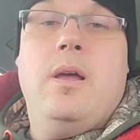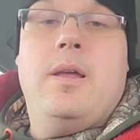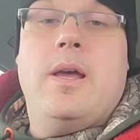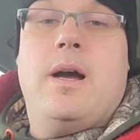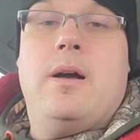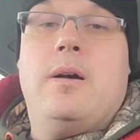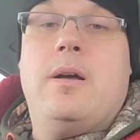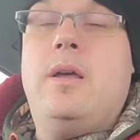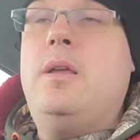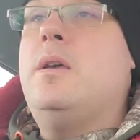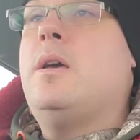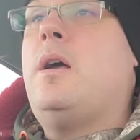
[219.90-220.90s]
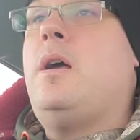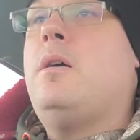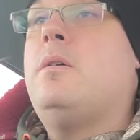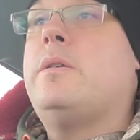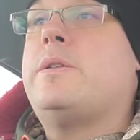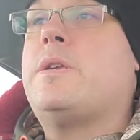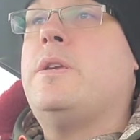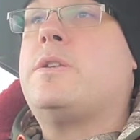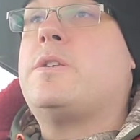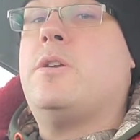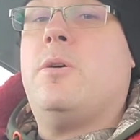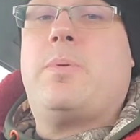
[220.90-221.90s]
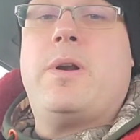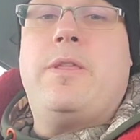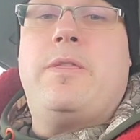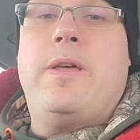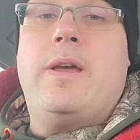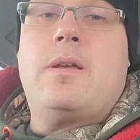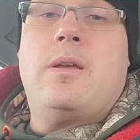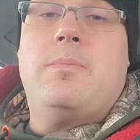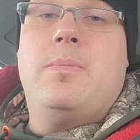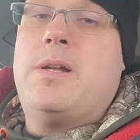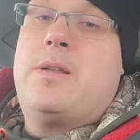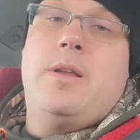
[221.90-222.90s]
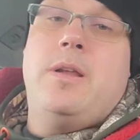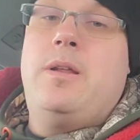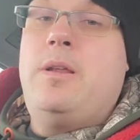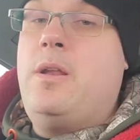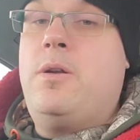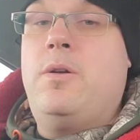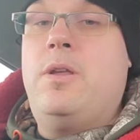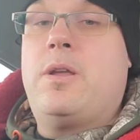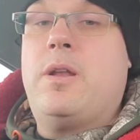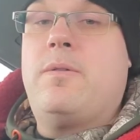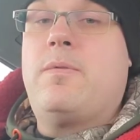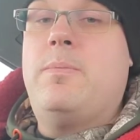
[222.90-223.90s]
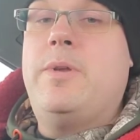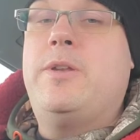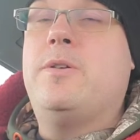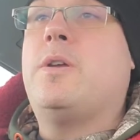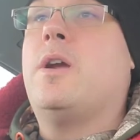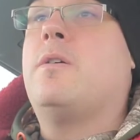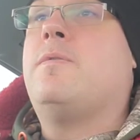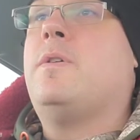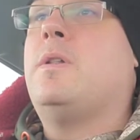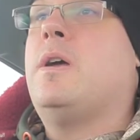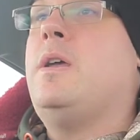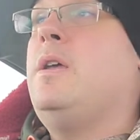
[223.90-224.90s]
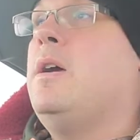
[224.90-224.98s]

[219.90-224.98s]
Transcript: yeah, I uh, it's it's still pretty thick, but you, you know you can never be too careful. I